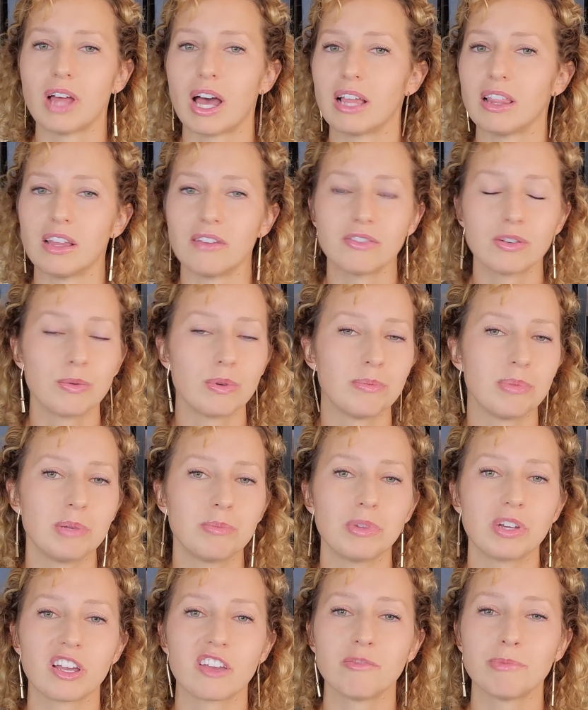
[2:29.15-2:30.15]
I love it when
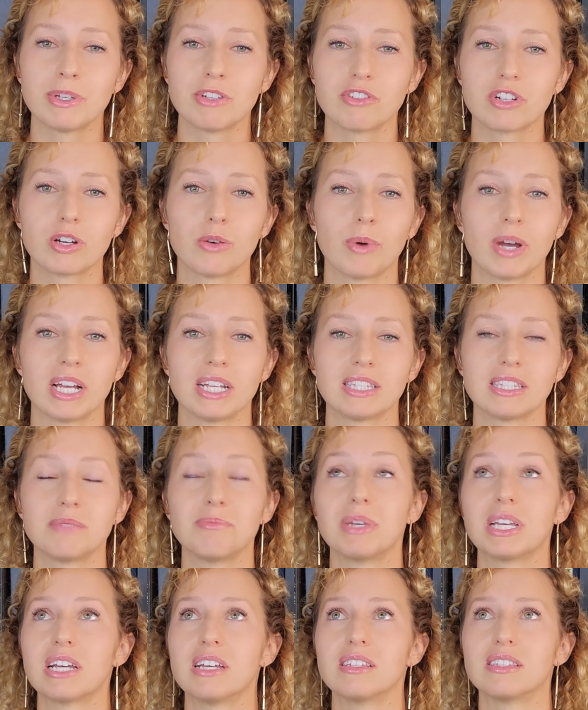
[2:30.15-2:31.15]
people give me requests
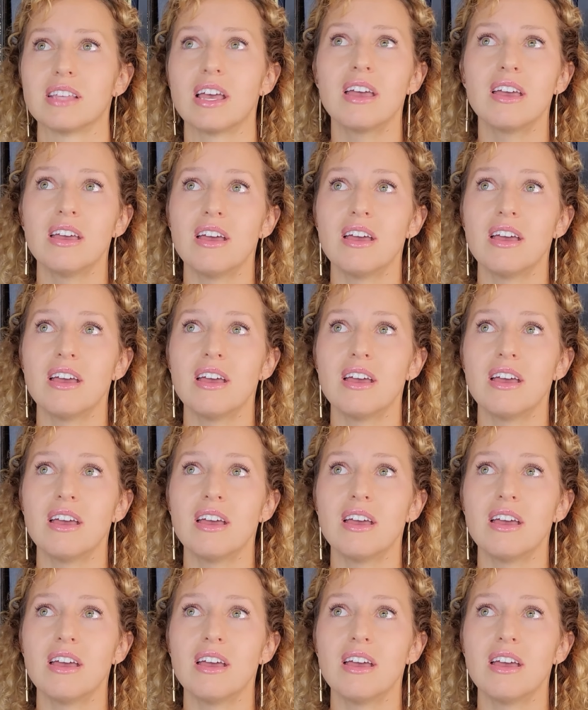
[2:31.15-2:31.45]
because